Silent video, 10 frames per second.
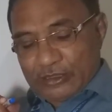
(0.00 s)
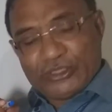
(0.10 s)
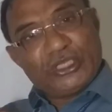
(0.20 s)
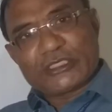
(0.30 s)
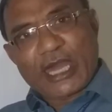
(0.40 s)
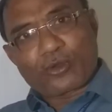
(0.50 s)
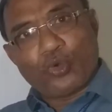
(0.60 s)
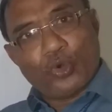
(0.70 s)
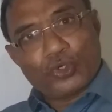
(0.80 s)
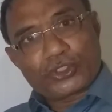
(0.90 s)
these are
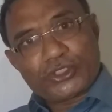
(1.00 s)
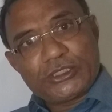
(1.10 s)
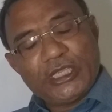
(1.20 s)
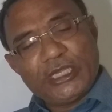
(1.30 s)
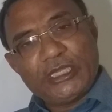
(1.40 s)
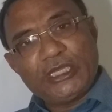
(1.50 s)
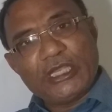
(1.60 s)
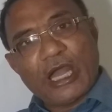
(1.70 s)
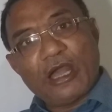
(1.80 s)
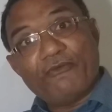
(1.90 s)
courts in
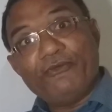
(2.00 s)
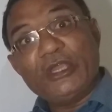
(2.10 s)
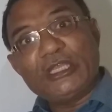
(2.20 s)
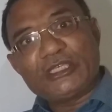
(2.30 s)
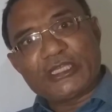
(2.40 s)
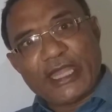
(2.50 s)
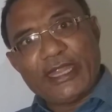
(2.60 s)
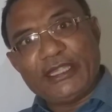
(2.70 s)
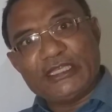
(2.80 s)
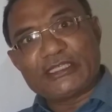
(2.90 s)
India which
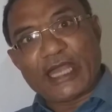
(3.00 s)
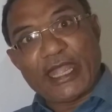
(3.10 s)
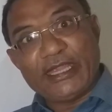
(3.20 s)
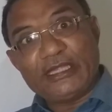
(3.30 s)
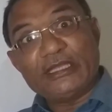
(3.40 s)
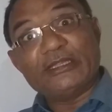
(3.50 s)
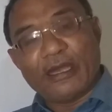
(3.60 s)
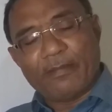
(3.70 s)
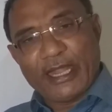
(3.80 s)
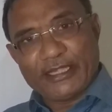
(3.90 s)
can decide the
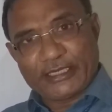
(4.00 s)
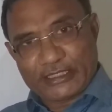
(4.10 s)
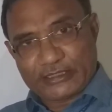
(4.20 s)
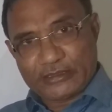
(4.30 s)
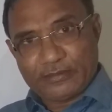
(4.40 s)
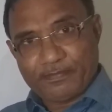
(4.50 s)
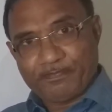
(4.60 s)
matters.